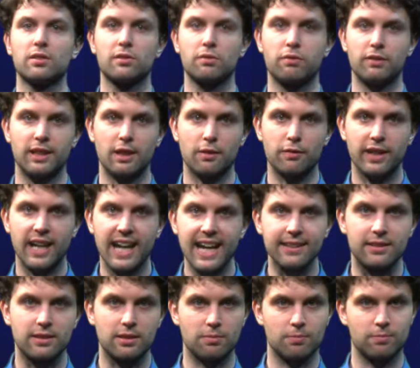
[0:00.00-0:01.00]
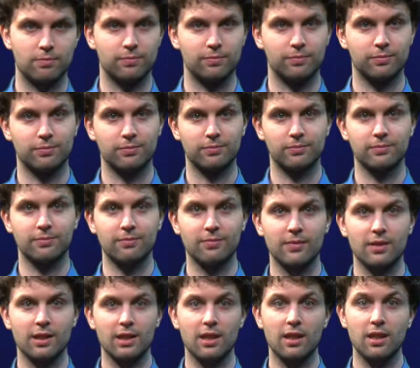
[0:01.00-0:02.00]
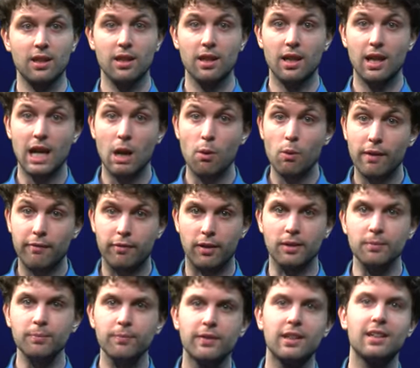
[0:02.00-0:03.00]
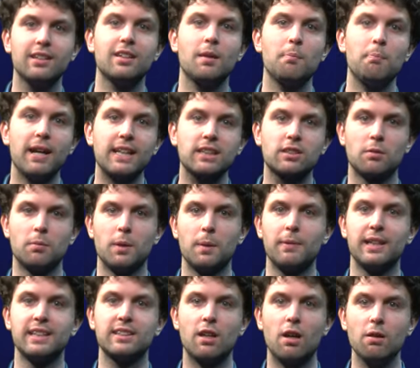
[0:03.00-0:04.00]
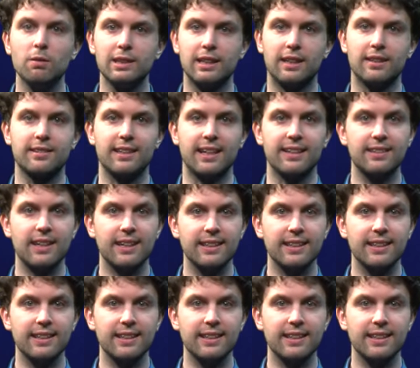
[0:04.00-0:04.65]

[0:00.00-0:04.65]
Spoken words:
3 over 8. However, the maximum is only obtained